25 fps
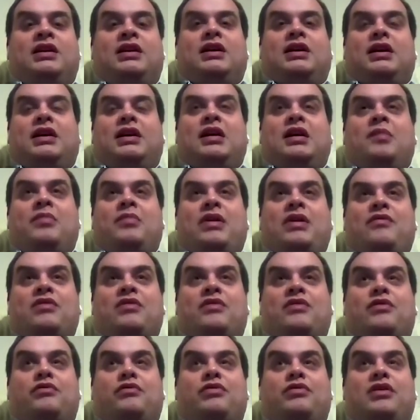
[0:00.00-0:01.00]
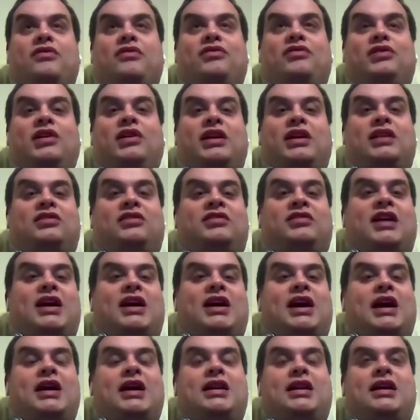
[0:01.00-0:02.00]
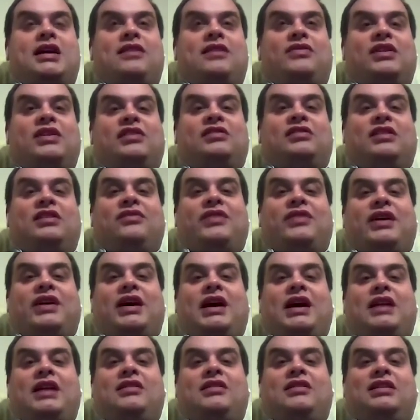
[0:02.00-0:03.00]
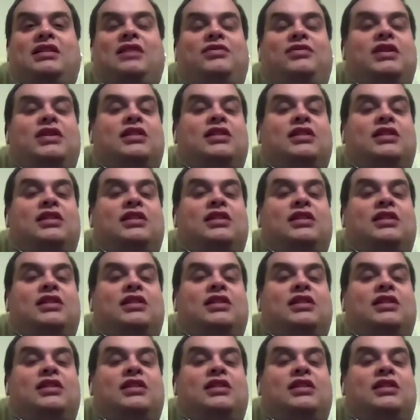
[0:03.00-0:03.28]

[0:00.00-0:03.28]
We haven't got the roof lining sagging in it, things like that. It's a lovely